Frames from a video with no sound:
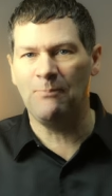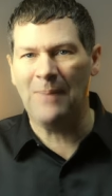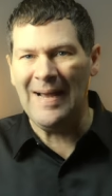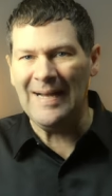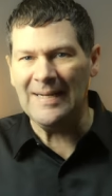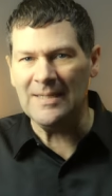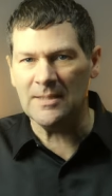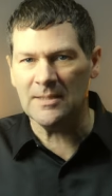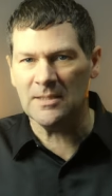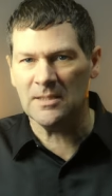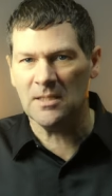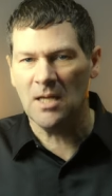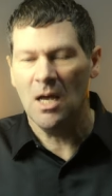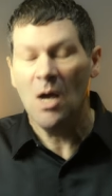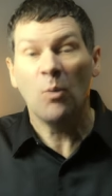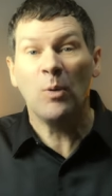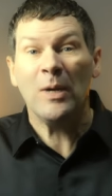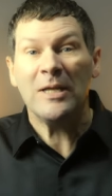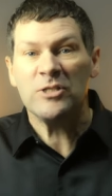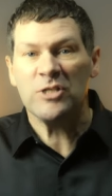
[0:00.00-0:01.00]
banks.
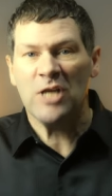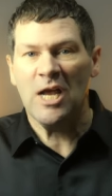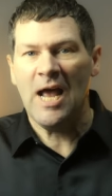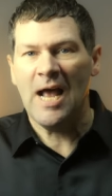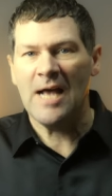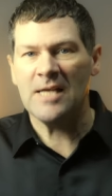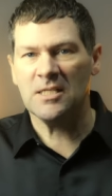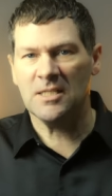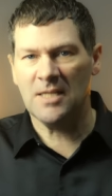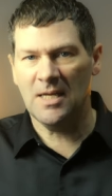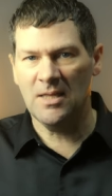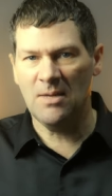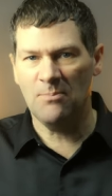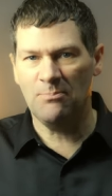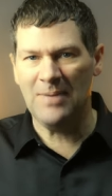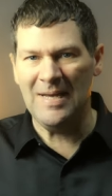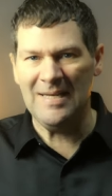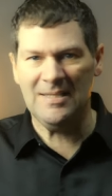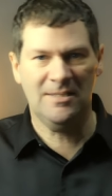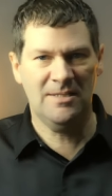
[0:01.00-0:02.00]
Which has done the
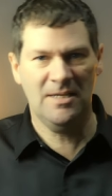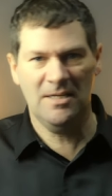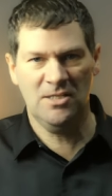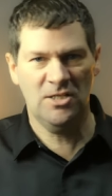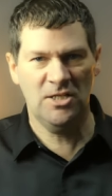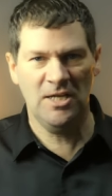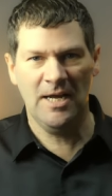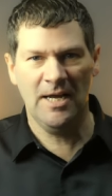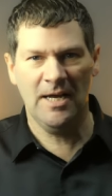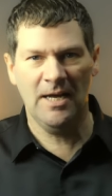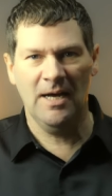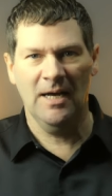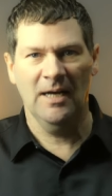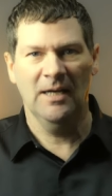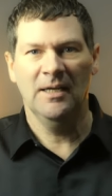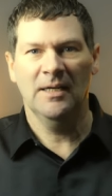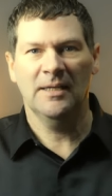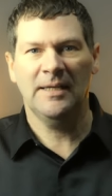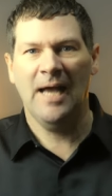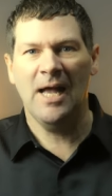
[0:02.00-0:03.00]
best this year?
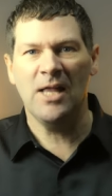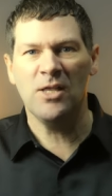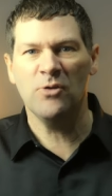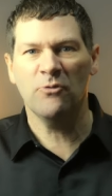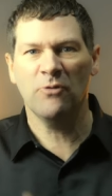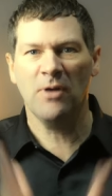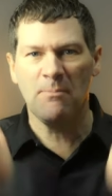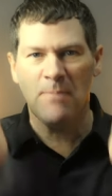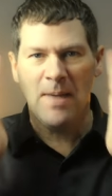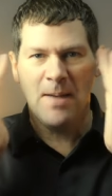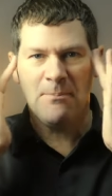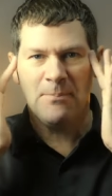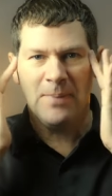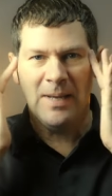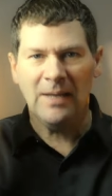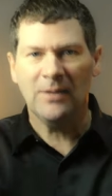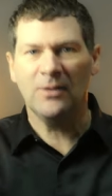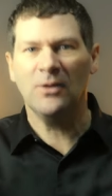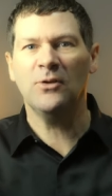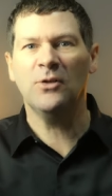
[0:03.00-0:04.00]
Can you
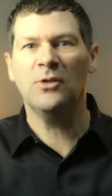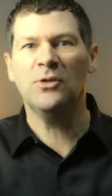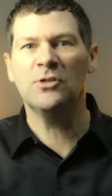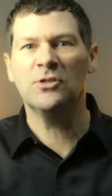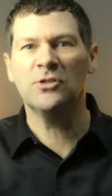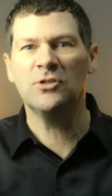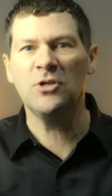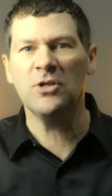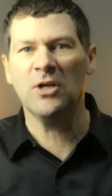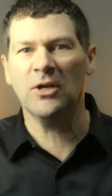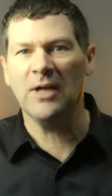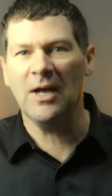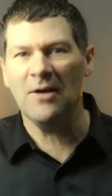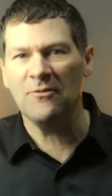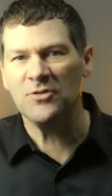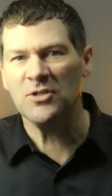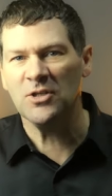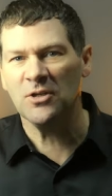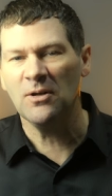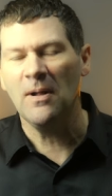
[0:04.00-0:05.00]
remember? You don't
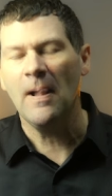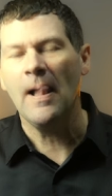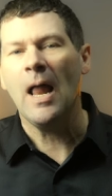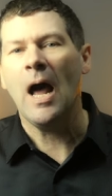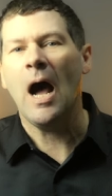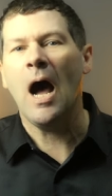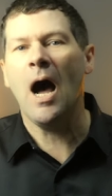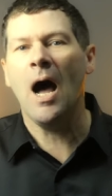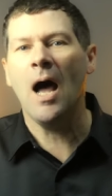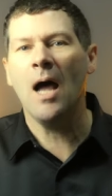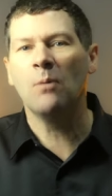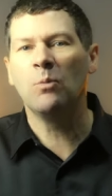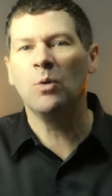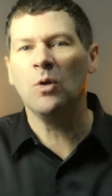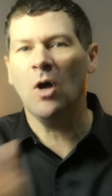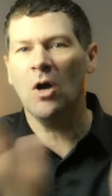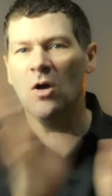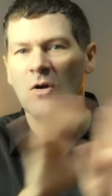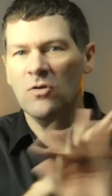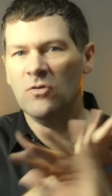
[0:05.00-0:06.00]
have to. I
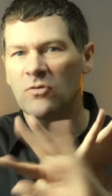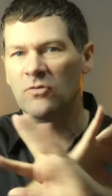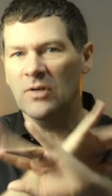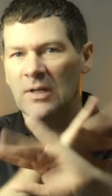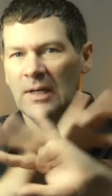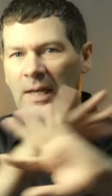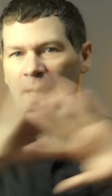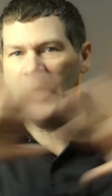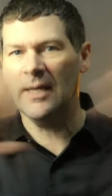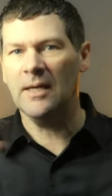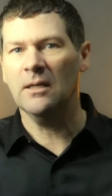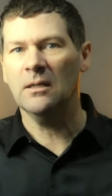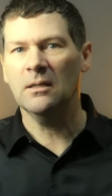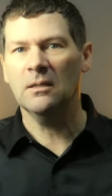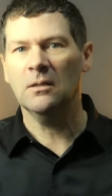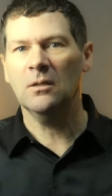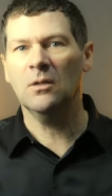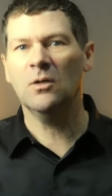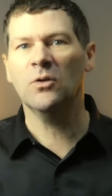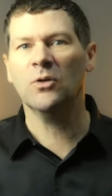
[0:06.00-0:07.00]
will overlay
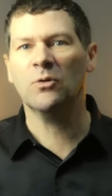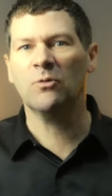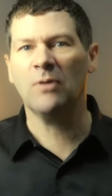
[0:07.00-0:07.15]
all the